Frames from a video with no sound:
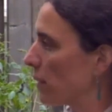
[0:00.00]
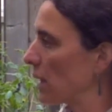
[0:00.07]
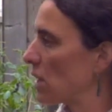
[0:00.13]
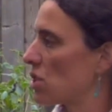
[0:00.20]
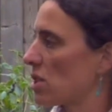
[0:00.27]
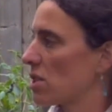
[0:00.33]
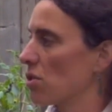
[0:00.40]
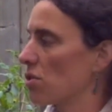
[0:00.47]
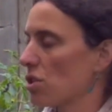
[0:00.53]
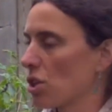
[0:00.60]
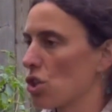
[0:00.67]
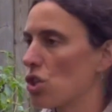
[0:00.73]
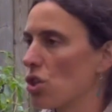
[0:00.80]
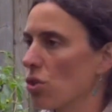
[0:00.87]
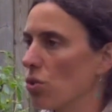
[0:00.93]
we're really just
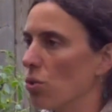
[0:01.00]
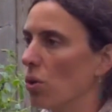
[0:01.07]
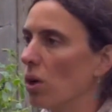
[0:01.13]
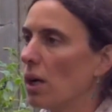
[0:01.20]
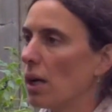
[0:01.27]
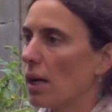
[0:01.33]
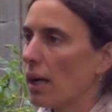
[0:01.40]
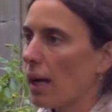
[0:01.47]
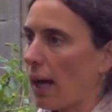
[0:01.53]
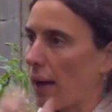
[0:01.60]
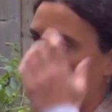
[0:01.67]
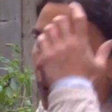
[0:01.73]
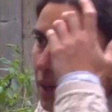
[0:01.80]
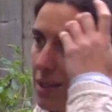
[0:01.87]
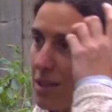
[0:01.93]
using 2
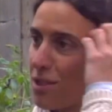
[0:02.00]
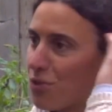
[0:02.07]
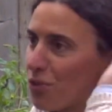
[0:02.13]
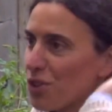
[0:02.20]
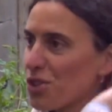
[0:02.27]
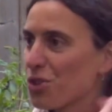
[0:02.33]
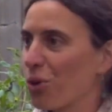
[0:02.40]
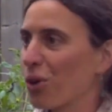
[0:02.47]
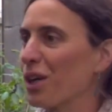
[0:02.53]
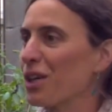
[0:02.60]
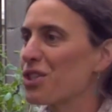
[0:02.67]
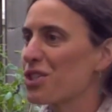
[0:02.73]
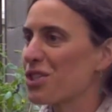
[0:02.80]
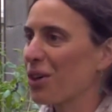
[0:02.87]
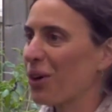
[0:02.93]
and one's for
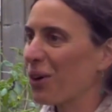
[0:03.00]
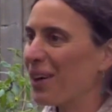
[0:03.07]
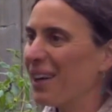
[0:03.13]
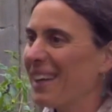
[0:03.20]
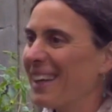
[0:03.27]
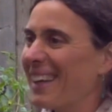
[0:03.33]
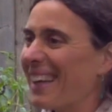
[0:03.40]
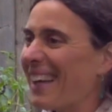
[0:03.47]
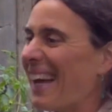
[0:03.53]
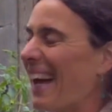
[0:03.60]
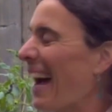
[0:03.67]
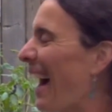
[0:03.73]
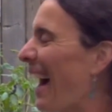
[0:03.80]
storage. So it